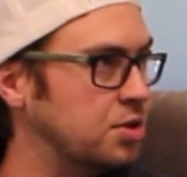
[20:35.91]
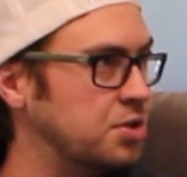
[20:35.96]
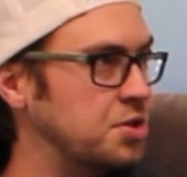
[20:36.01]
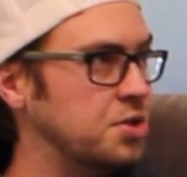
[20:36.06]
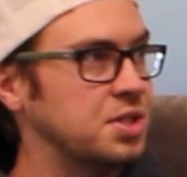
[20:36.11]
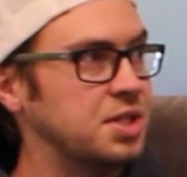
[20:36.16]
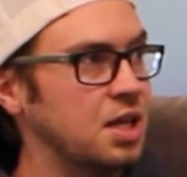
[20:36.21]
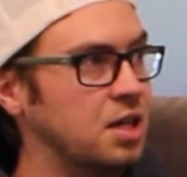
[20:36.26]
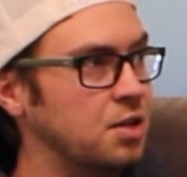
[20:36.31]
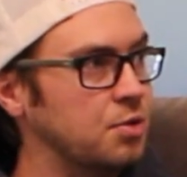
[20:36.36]
You
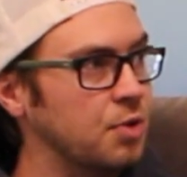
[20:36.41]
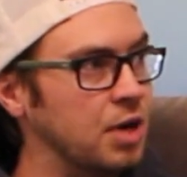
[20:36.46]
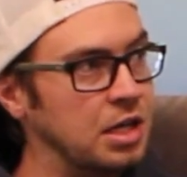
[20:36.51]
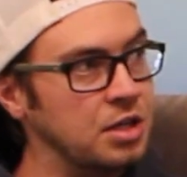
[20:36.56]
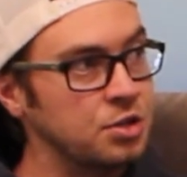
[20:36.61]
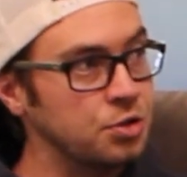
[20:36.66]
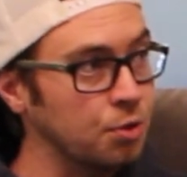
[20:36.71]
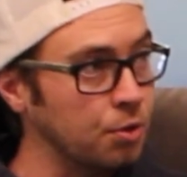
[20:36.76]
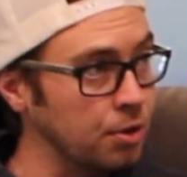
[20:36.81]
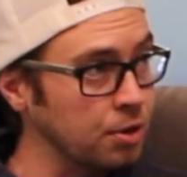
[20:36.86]
said you went
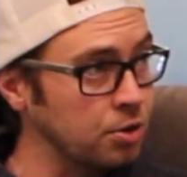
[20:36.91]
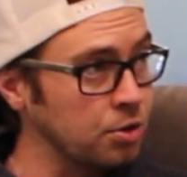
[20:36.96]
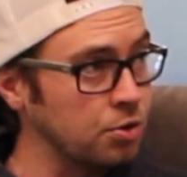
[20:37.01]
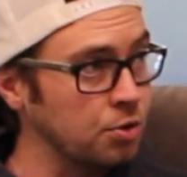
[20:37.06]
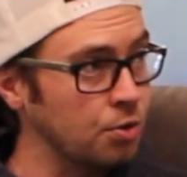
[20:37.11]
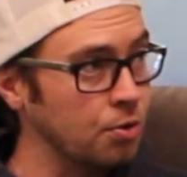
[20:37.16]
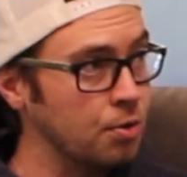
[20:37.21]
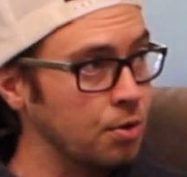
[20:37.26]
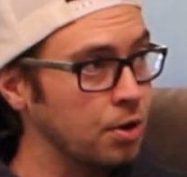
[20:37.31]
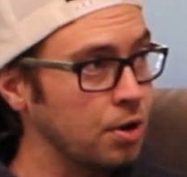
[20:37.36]
door to
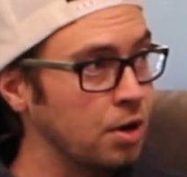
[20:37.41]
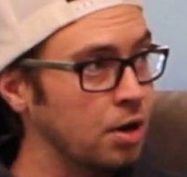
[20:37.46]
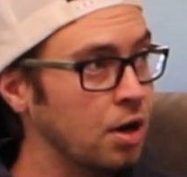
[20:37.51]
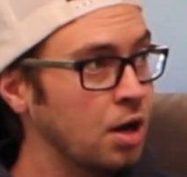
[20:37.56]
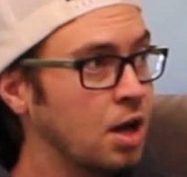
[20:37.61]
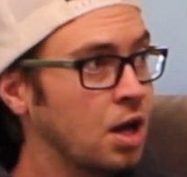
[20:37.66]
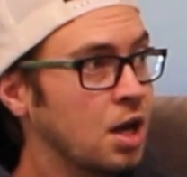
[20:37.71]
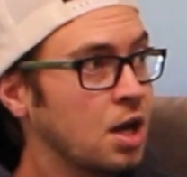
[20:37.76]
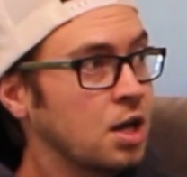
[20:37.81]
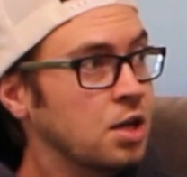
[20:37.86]
door,
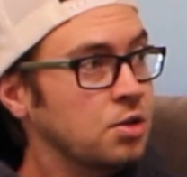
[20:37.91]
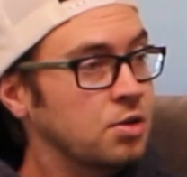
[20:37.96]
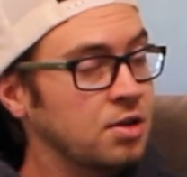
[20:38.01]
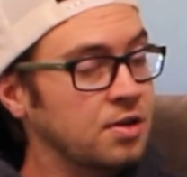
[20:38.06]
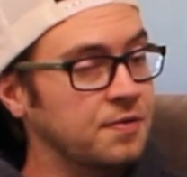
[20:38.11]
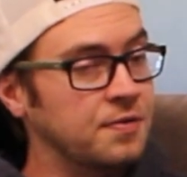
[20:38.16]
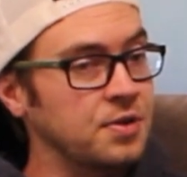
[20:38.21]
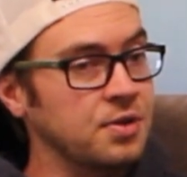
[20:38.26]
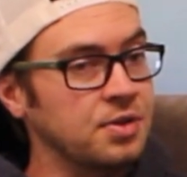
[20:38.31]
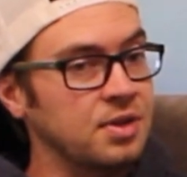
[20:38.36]
doing a
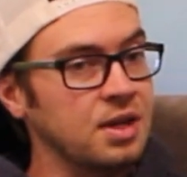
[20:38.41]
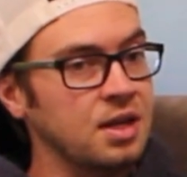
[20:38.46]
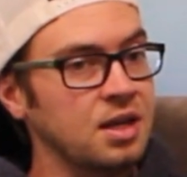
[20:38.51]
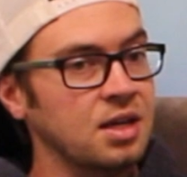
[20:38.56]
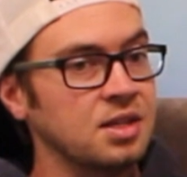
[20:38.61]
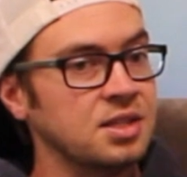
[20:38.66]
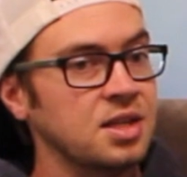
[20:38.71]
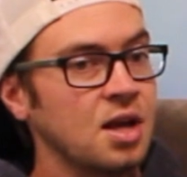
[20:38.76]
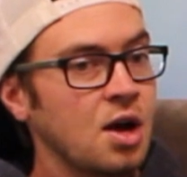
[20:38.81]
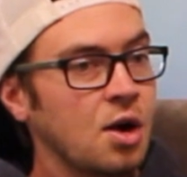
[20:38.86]
few
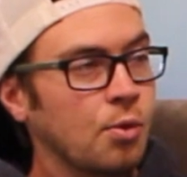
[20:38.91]
things.